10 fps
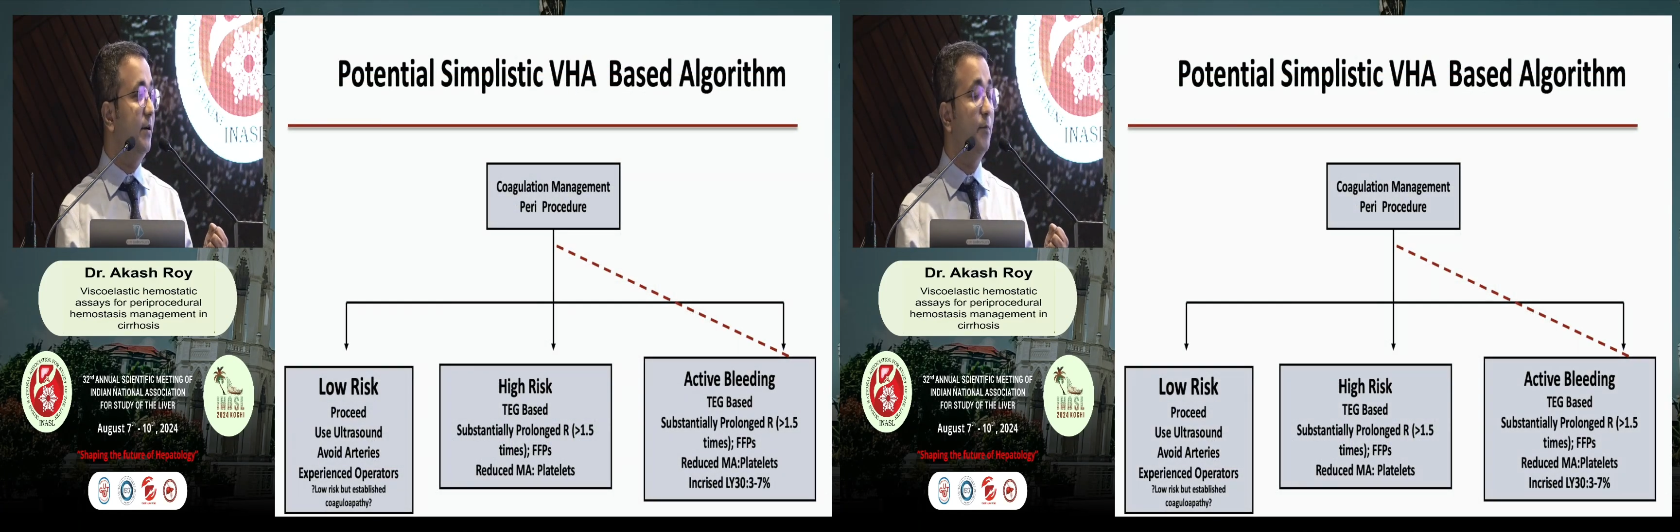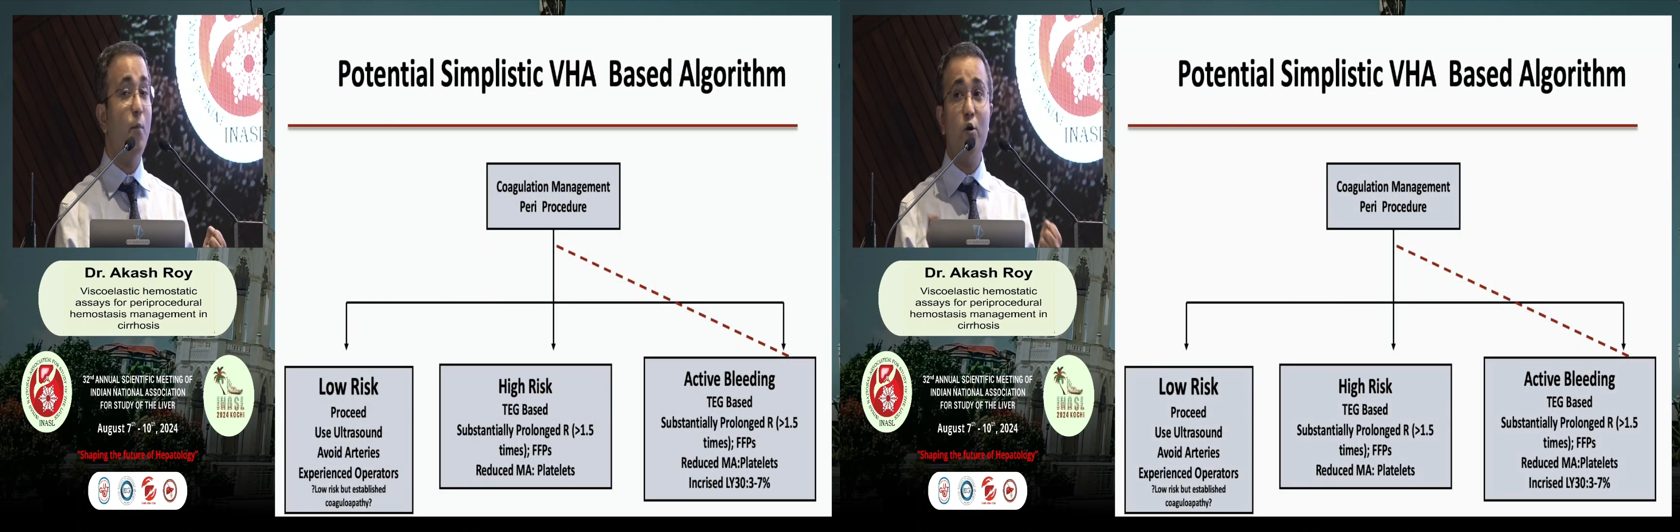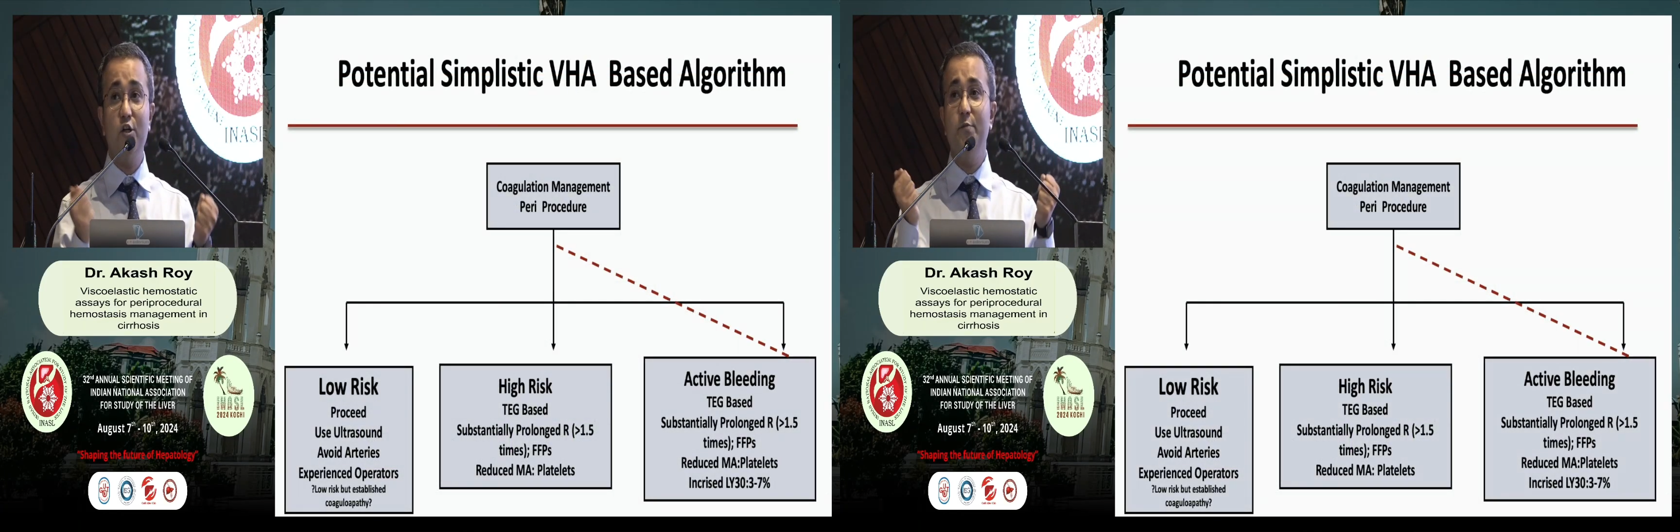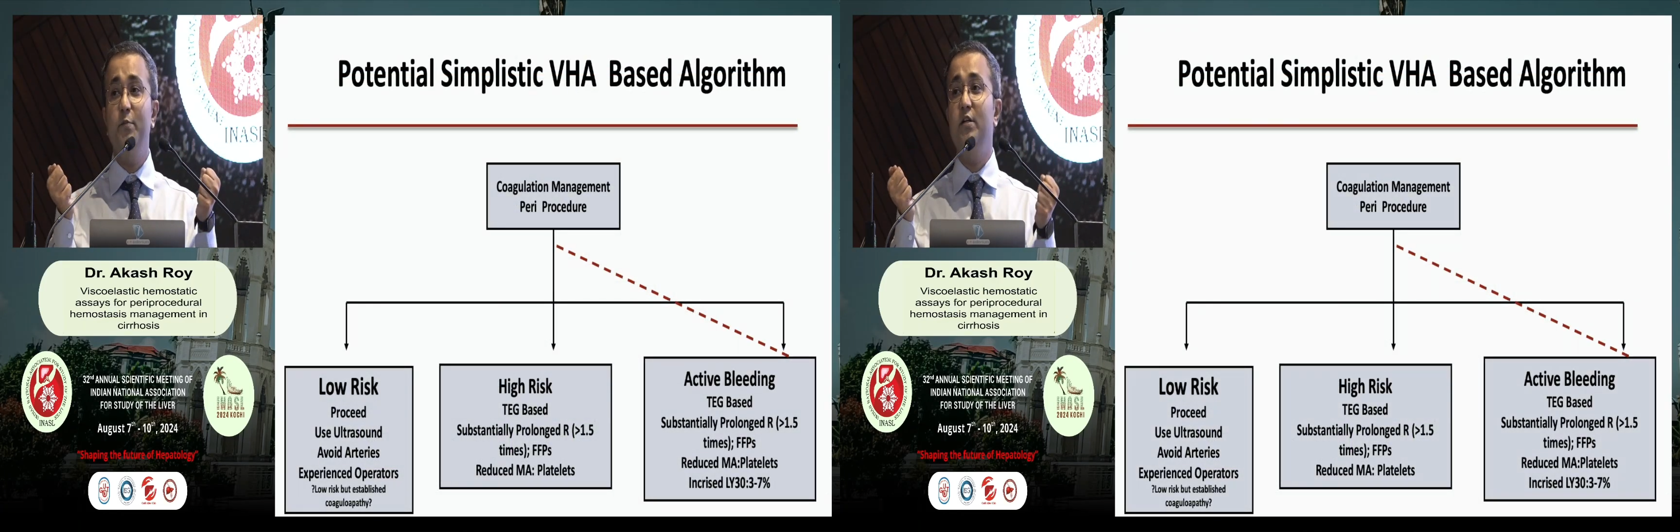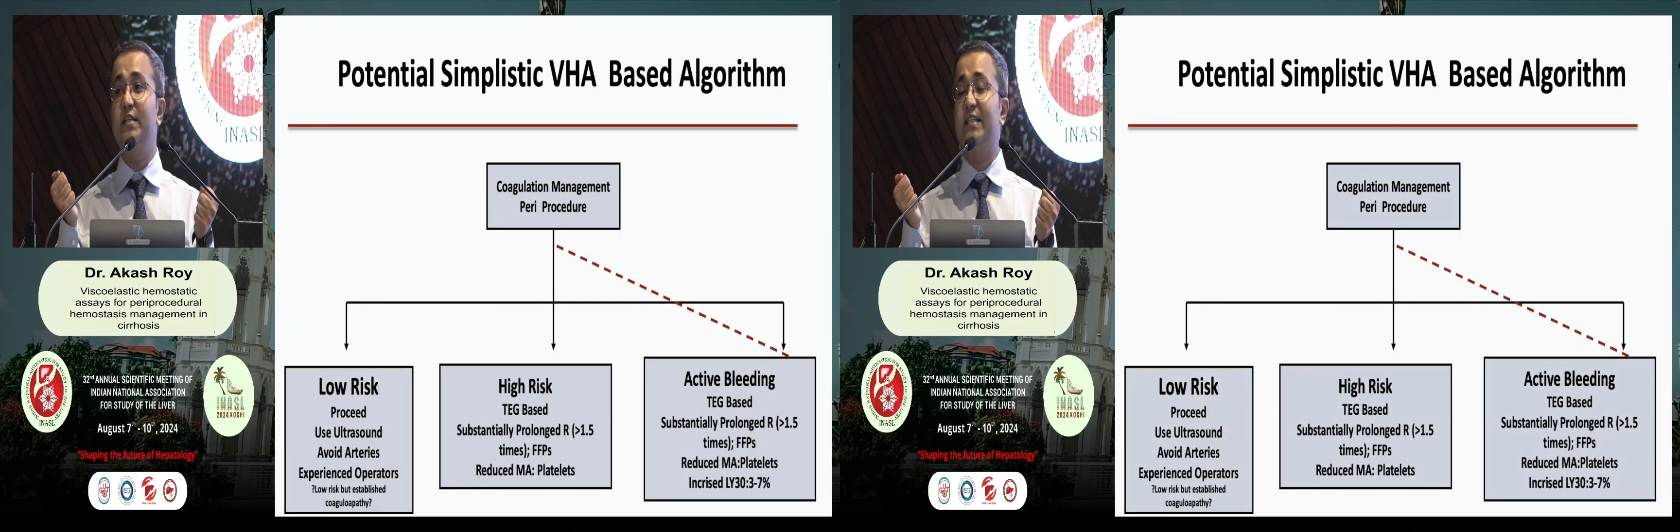
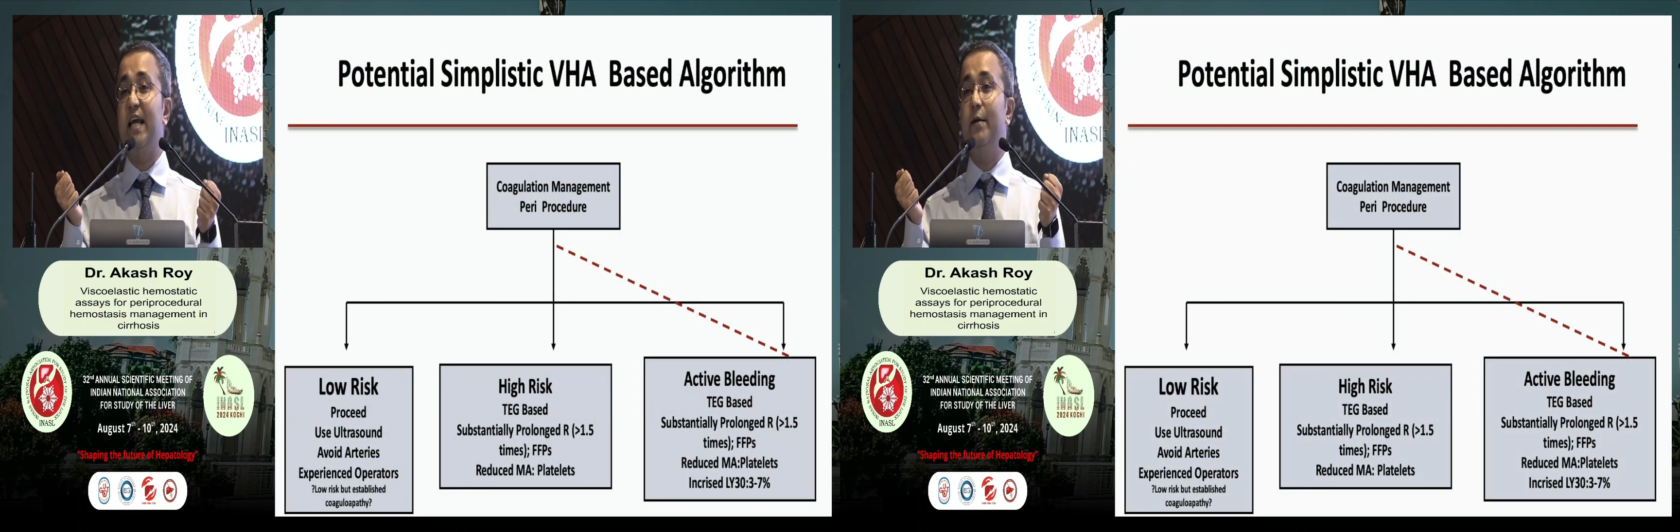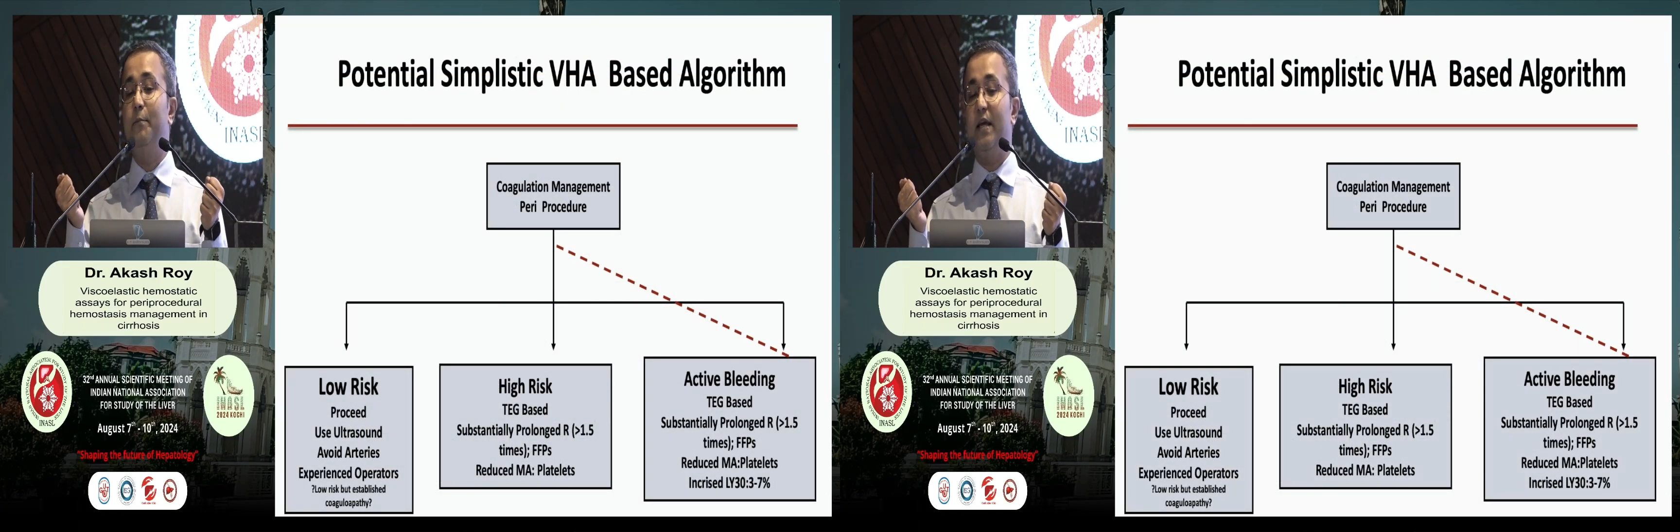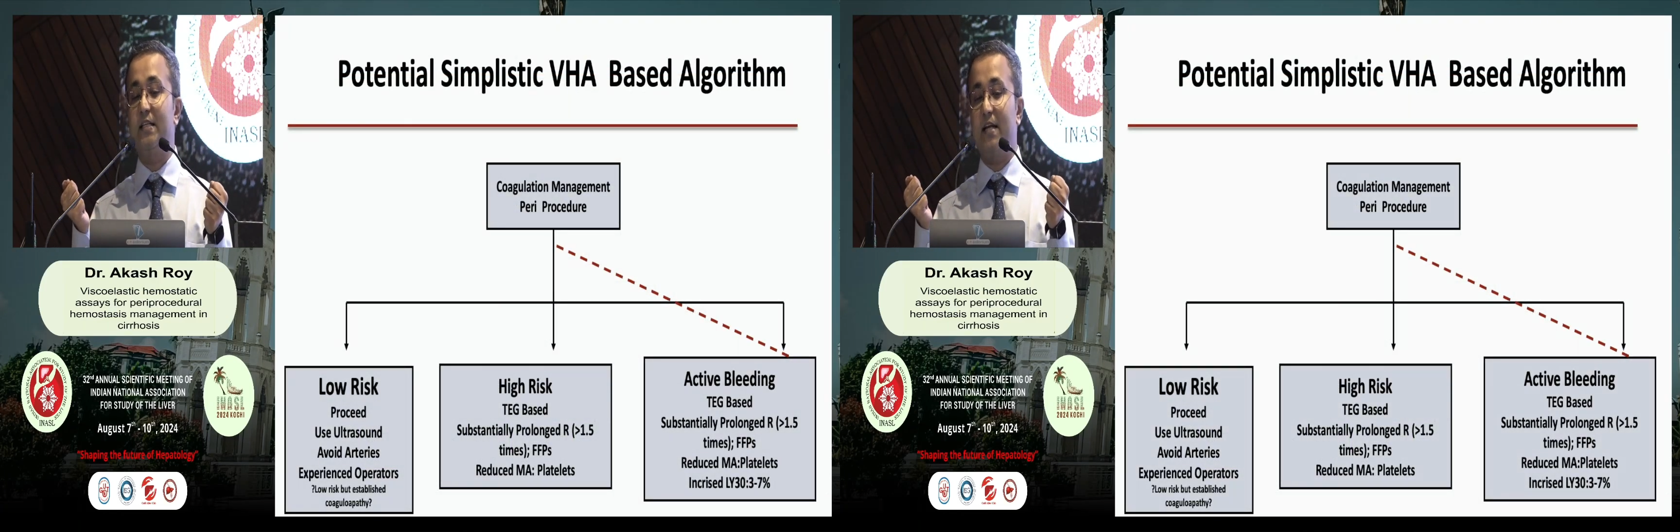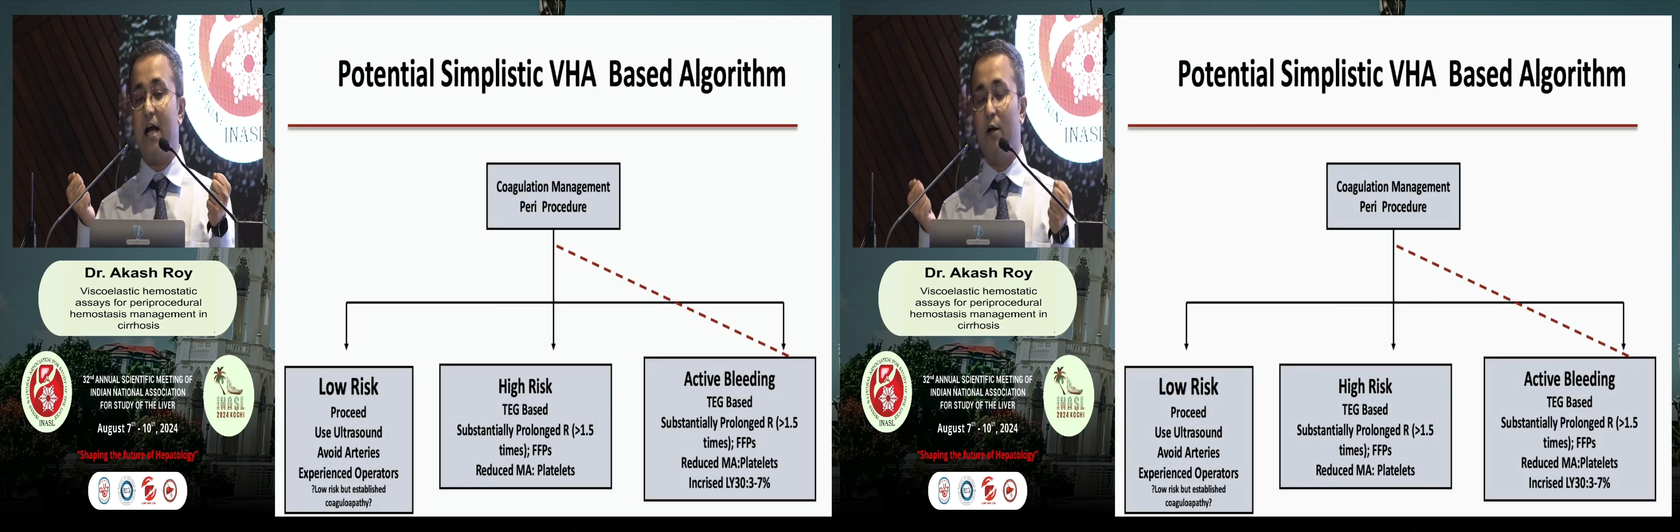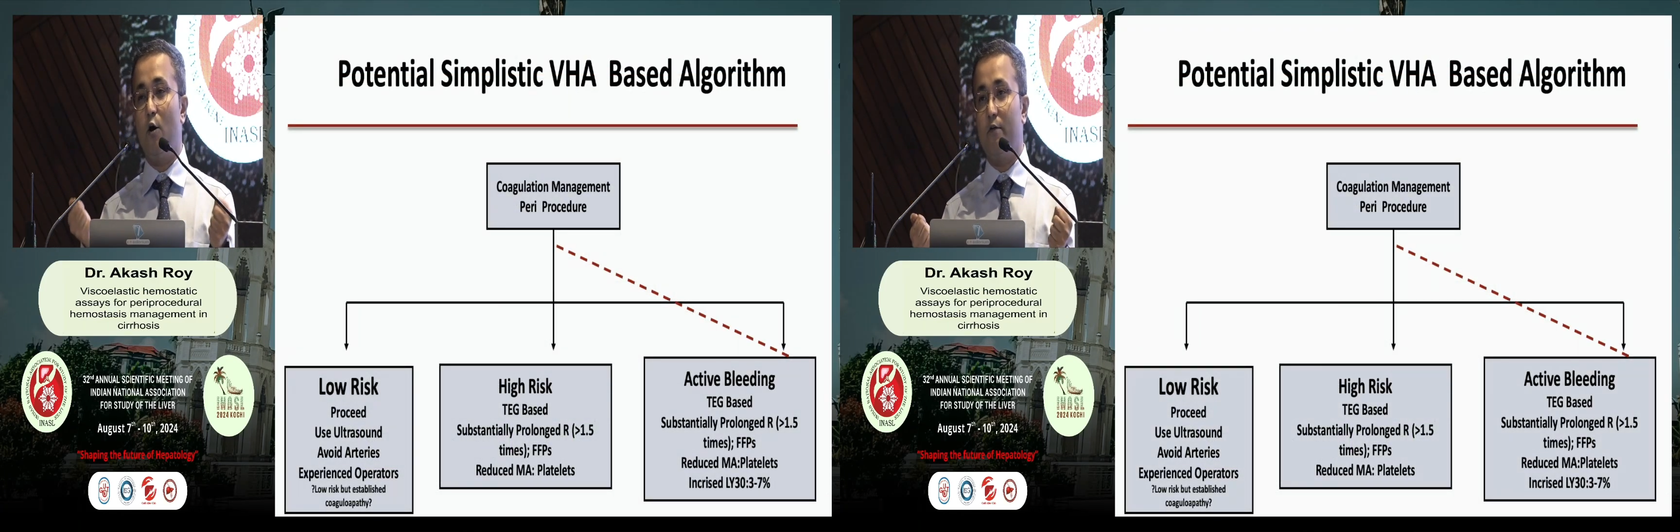possible TEG-based
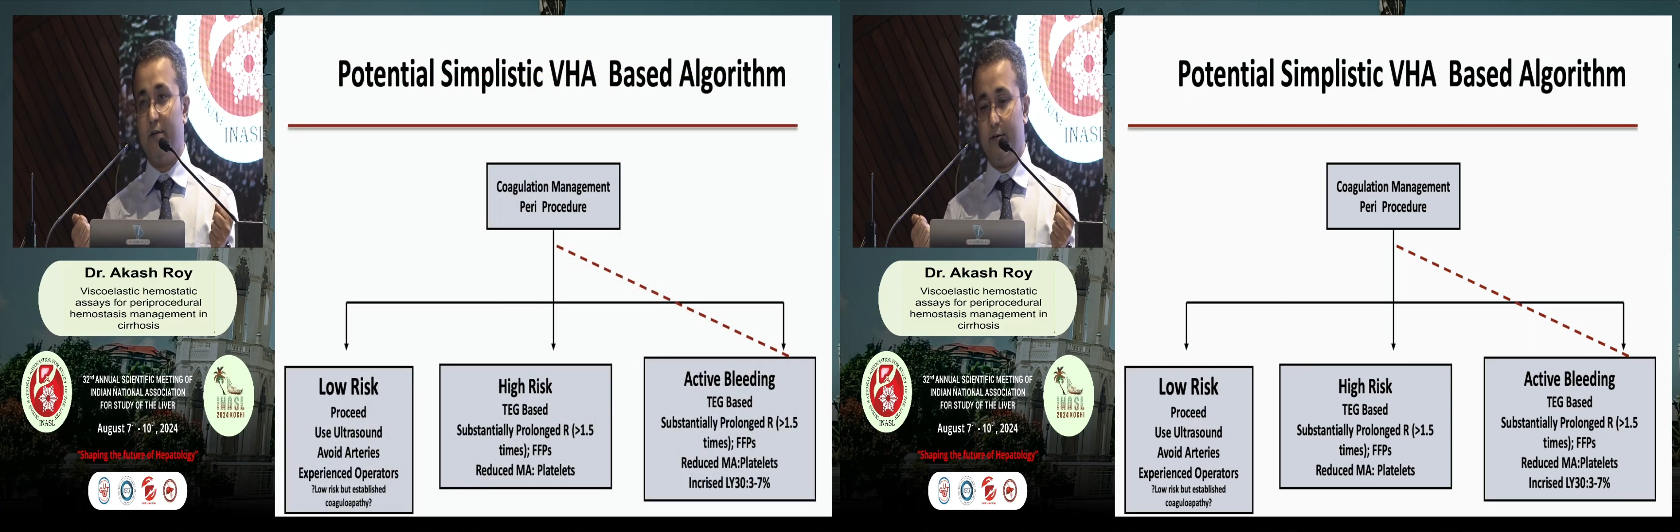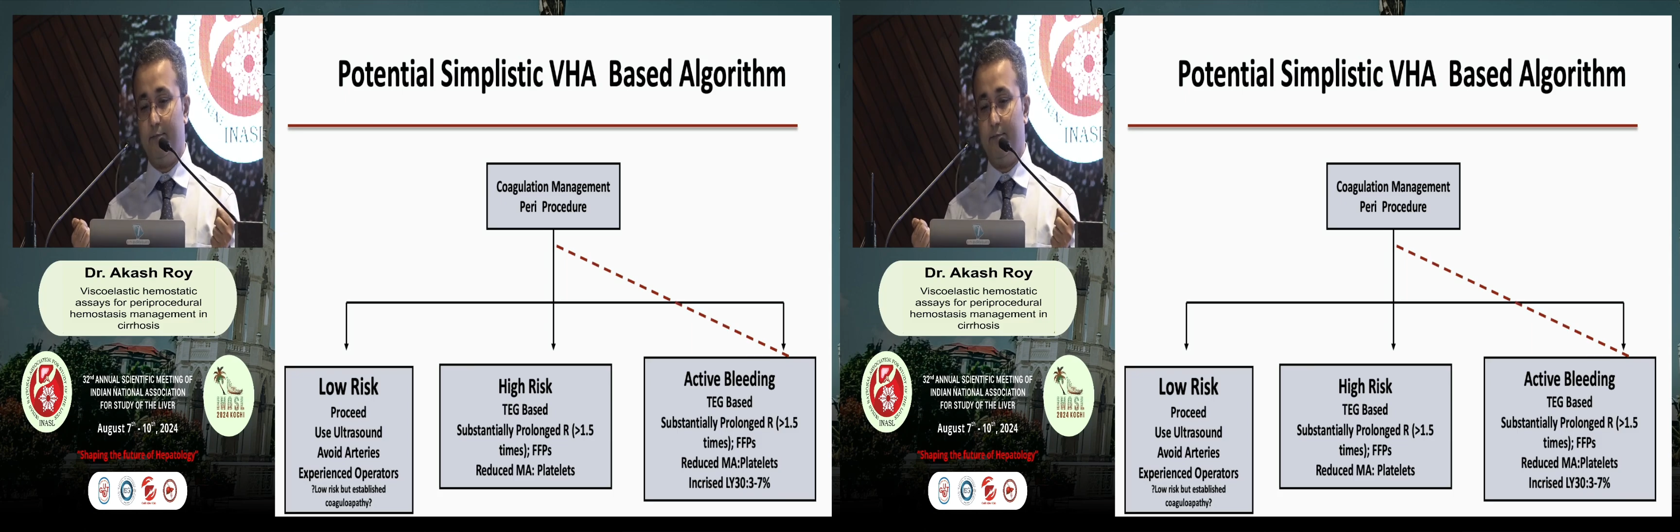algorithm,